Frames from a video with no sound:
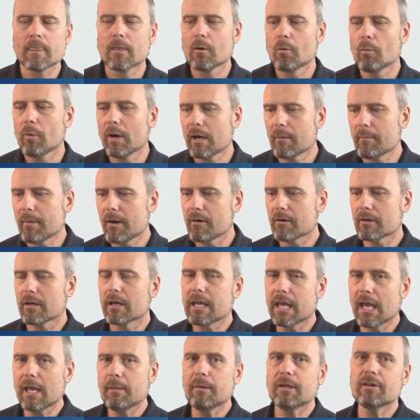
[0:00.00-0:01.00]
when America
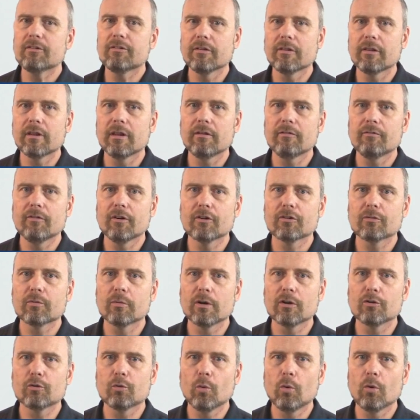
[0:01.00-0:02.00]
came into the First
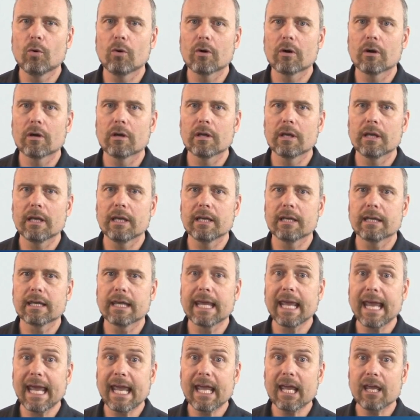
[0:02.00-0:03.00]
World War, it
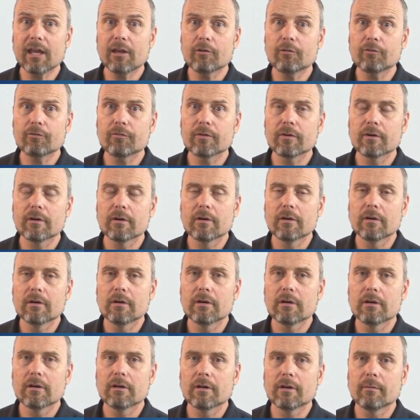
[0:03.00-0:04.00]
gave
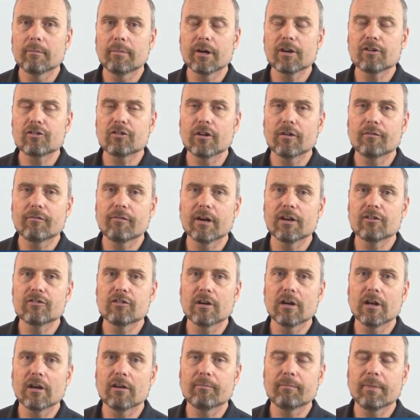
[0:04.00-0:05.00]
the British and the French
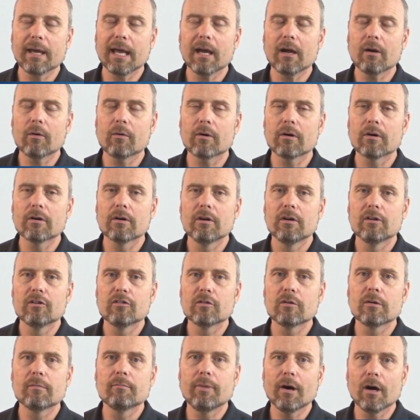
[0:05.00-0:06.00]
enough power
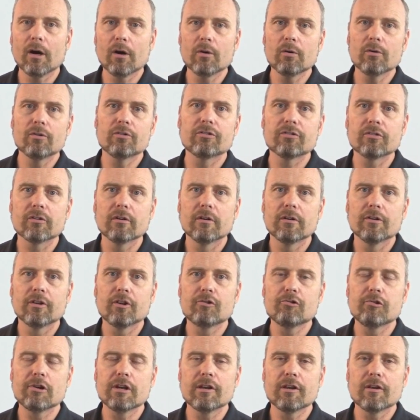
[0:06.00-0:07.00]
to impose the
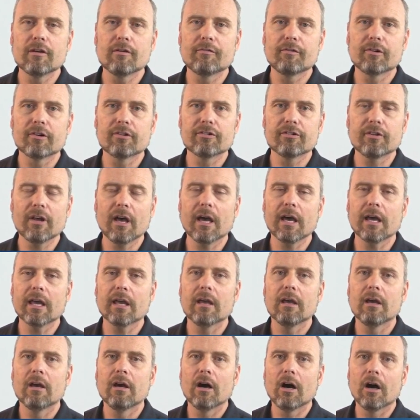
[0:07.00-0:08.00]
Treaty of
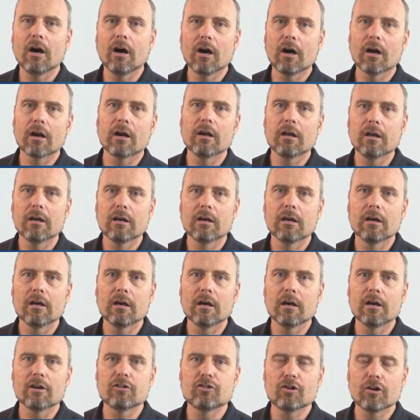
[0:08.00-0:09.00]
Versailles on
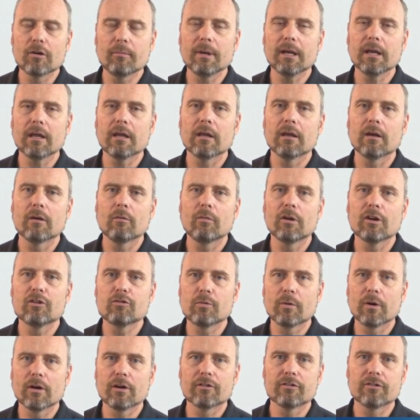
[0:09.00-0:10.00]
Germany,
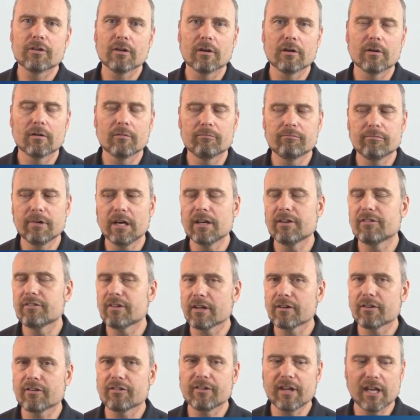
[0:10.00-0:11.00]
which was really
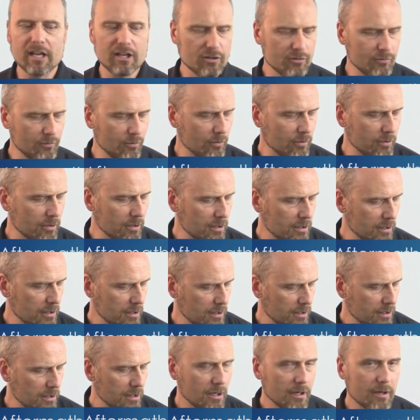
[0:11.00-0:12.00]
set the stage for
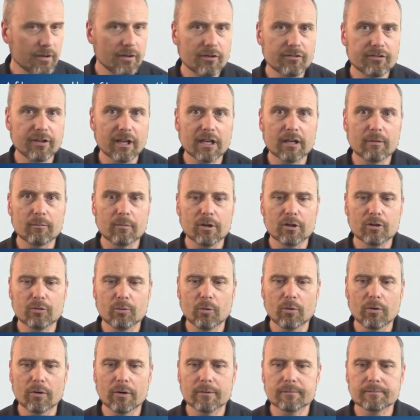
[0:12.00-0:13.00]
the Second World
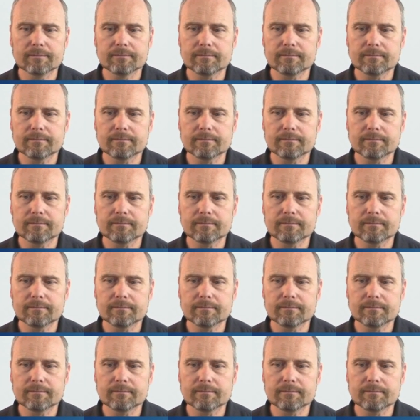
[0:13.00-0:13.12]
War.